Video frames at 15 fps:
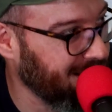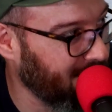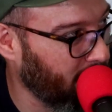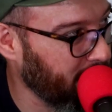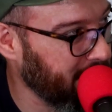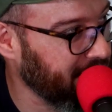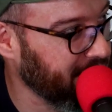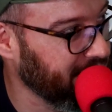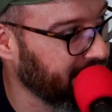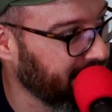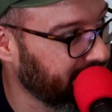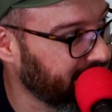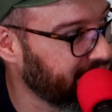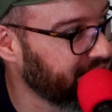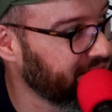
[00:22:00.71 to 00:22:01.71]
are we
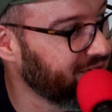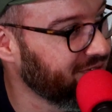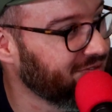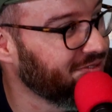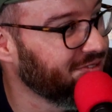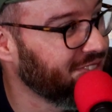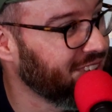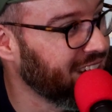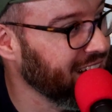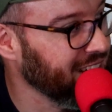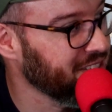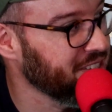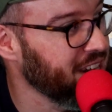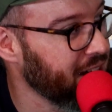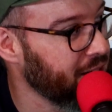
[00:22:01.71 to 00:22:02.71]
gonna
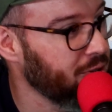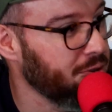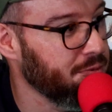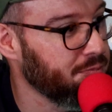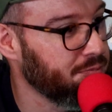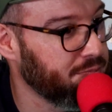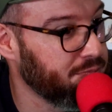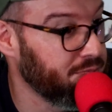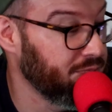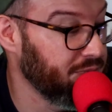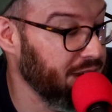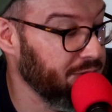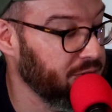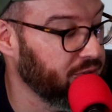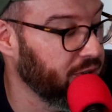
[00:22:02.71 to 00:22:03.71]
kiss now? That'd be